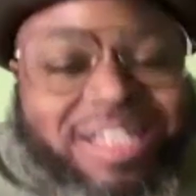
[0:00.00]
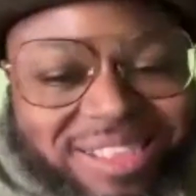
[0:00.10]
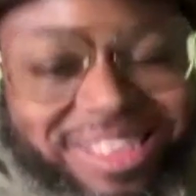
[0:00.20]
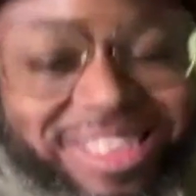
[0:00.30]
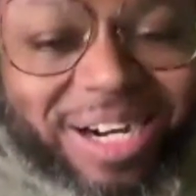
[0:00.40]

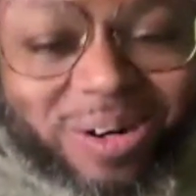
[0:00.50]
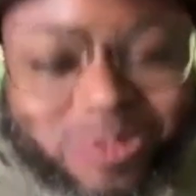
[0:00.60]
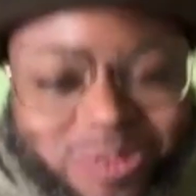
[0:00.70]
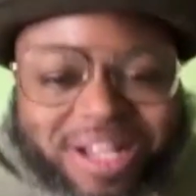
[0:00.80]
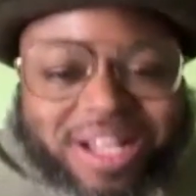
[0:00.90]
You
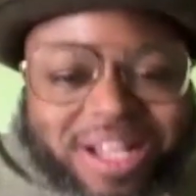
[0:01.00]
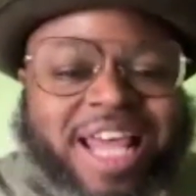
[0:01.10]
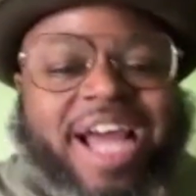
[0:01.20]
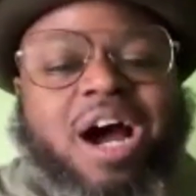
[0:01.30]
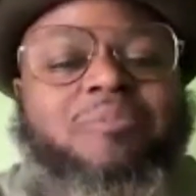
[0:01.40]
know,
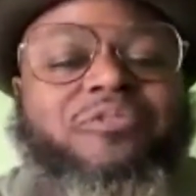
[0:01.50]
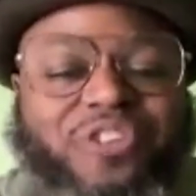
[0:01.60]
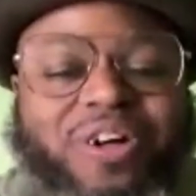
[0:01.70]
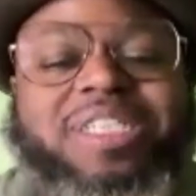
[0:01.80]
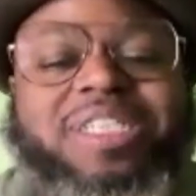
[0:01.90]
that
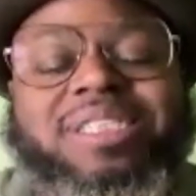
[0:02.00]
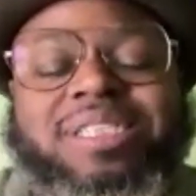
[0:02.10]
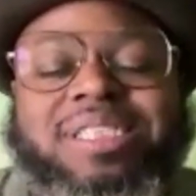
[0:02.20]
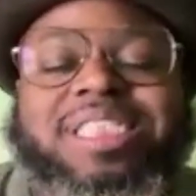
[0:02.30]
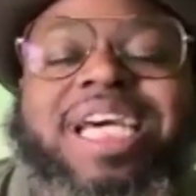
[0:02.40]
comfort,
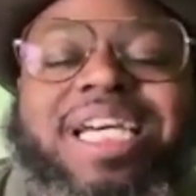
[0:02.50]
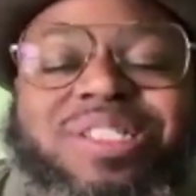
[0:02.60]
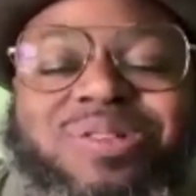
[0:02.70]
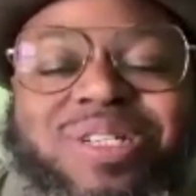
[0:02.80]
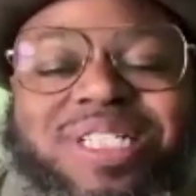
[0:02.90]
I guess